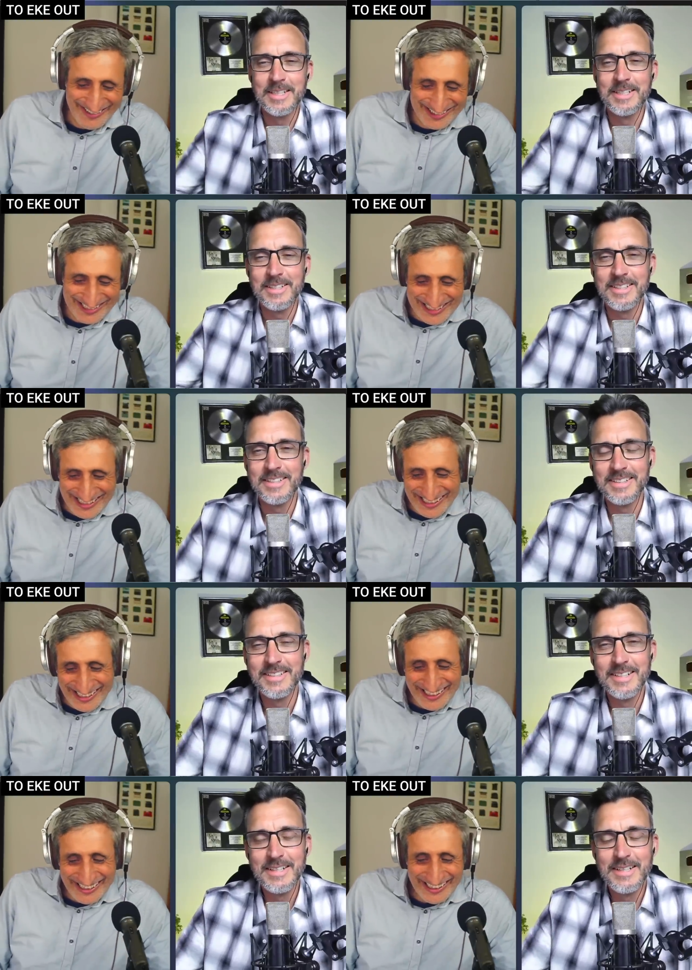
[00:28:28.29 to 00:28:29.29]
Speaker 1: it,
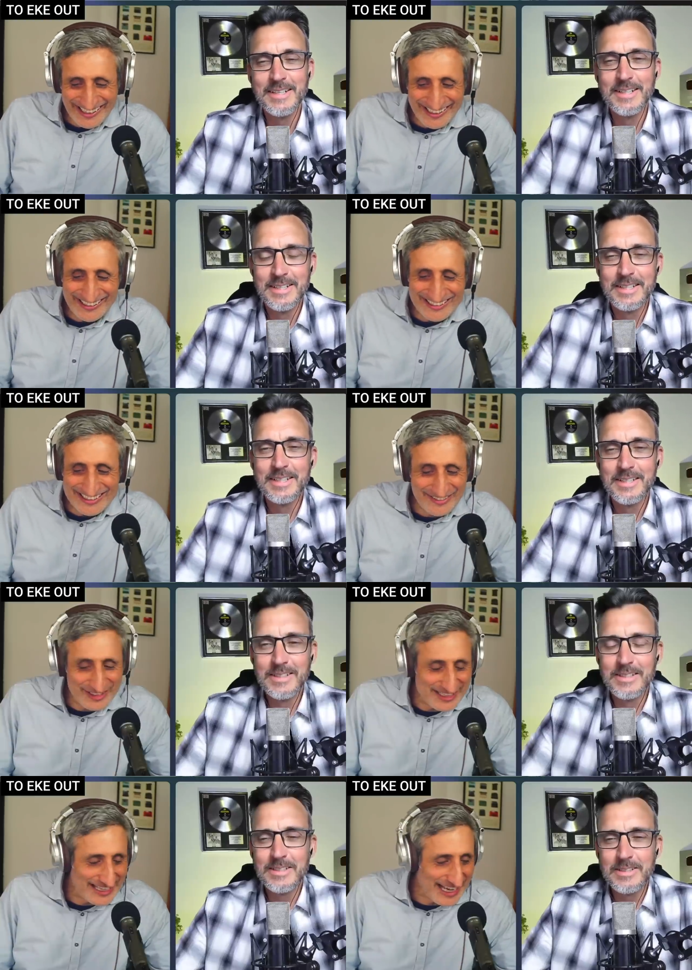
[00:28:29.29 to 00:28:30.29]
was, it, was,
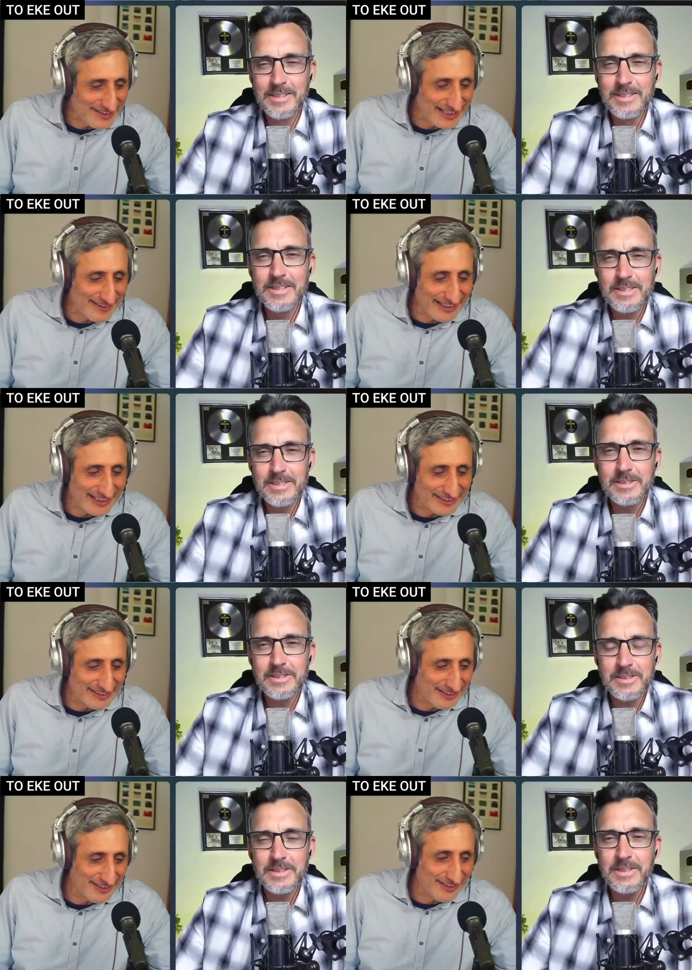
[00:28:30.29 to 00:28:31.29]
difficult to eke out a living.
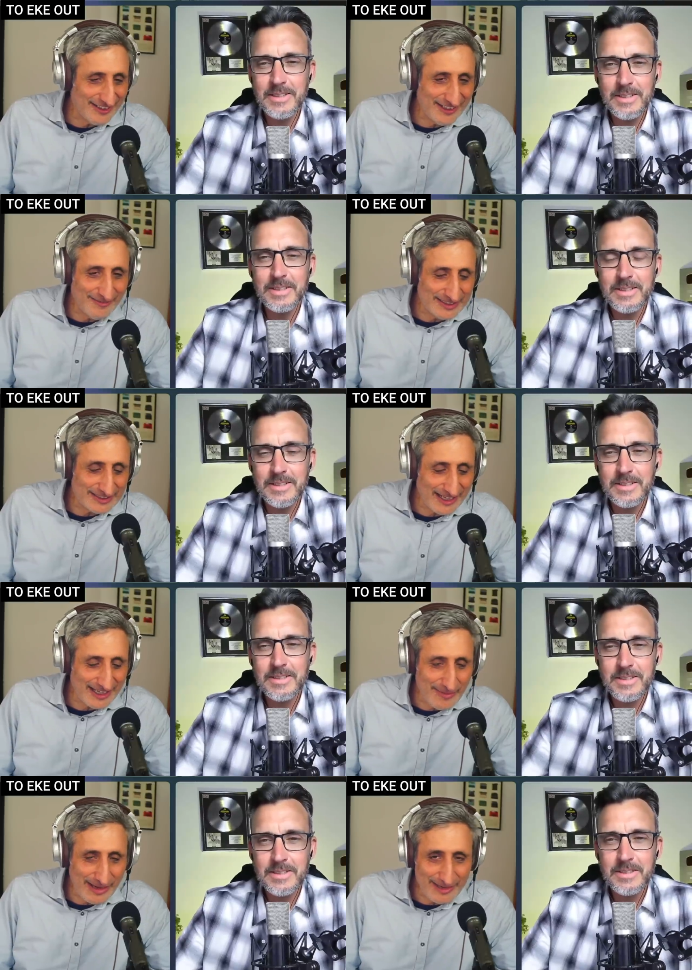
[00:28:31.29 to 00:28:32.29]
Not not the most
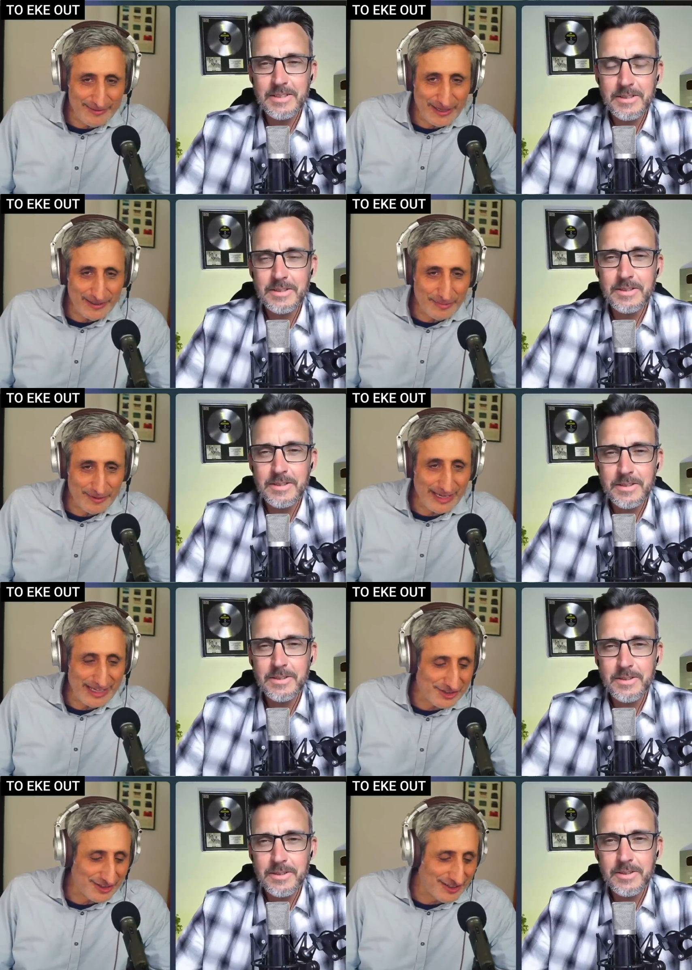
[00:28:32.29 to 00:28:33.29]
highly paid uh,
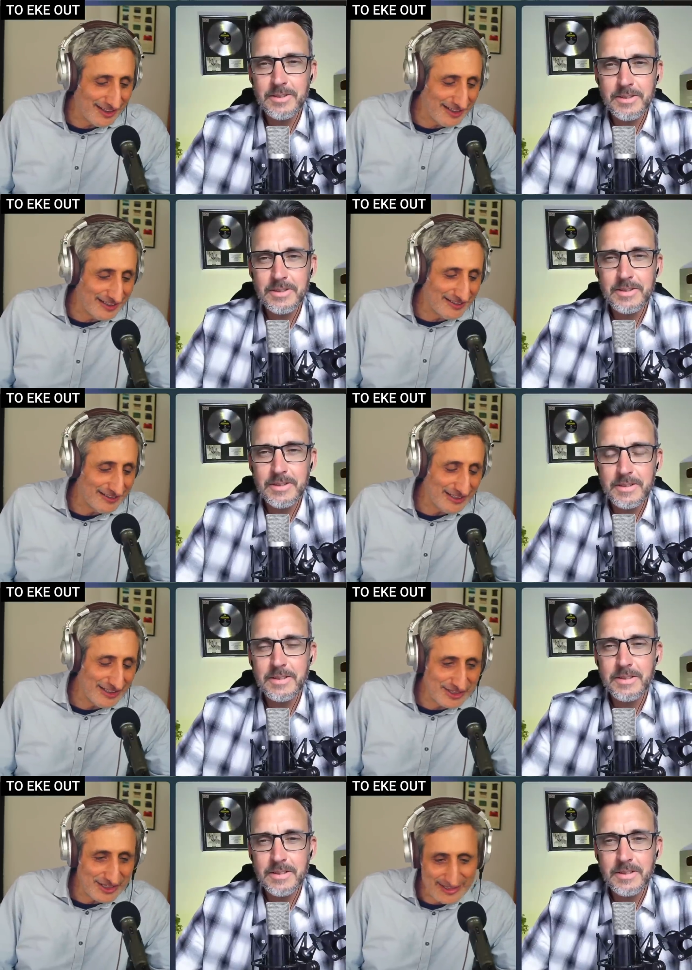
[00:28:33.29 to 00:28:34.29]
profession uh, when you
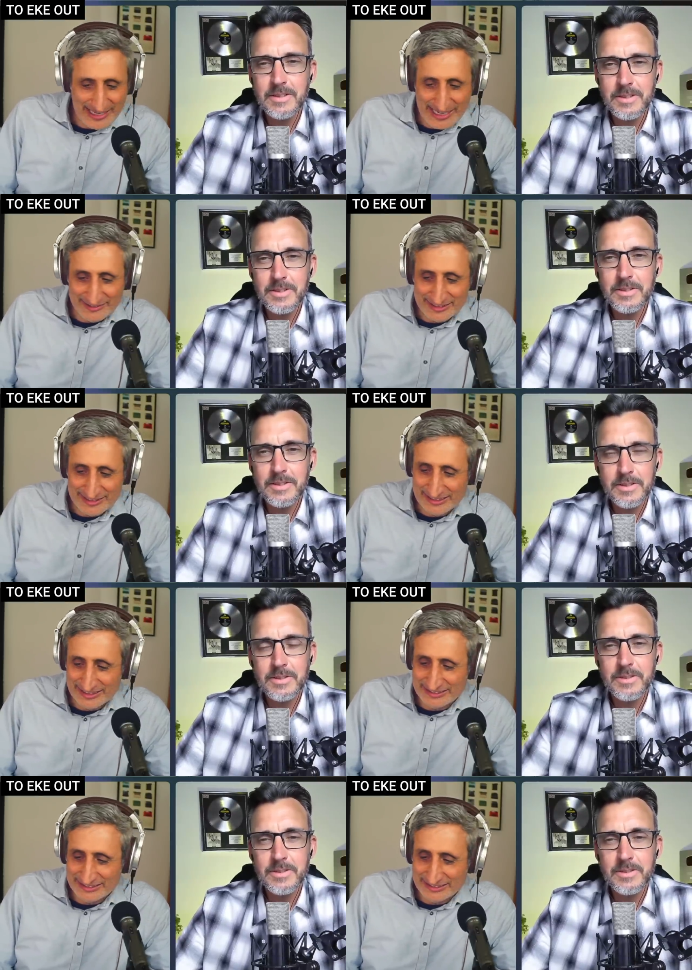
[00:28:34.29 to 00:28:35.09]
start out. Uh, uh,